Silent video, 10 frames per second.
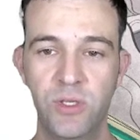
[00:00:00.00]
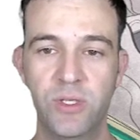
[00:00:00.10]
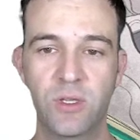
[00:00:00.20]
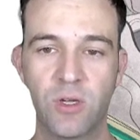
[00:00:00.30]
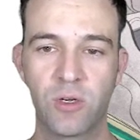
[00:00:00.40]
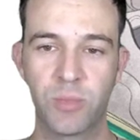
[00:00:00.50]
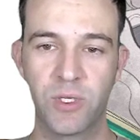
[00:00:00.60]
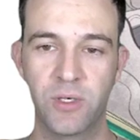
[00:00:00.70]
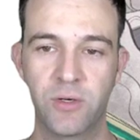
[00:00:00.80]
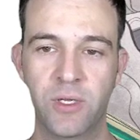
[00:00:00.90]
long
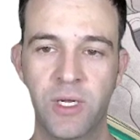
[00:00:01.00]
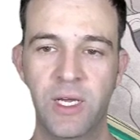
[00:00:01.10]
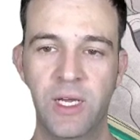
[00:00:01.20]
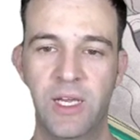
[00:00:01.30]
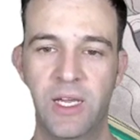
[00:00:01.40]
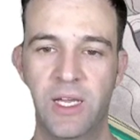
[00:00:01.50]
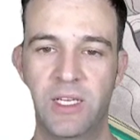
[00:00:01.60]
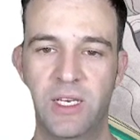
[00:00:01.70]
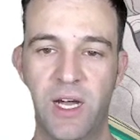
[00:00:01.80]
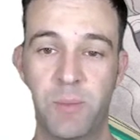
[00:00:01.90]
beard and
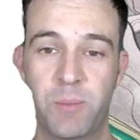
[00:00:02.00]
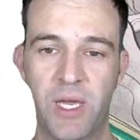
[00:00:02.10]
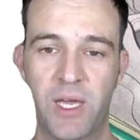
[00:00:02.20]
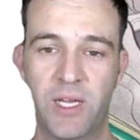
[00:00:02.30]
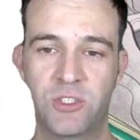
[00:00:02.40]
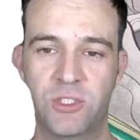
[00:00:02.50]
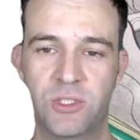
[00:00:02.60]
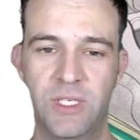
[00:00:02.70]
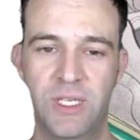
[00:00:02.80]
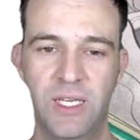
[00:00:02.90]
an eye patch,
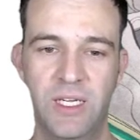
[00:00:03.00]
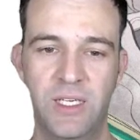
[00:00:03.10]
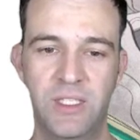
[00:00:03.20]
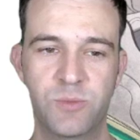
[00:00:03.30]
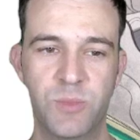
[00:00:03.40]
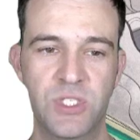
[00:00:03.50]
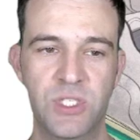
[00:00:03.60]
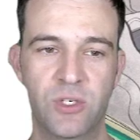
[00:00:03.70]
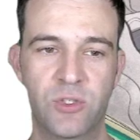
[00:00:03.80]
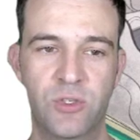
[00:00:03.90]
and he's
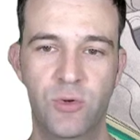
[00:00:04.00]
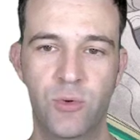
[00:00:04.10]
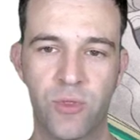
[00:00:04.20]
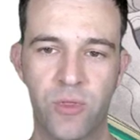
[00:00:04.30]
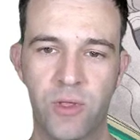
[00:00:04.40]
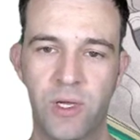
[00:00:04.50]
missing a tooth.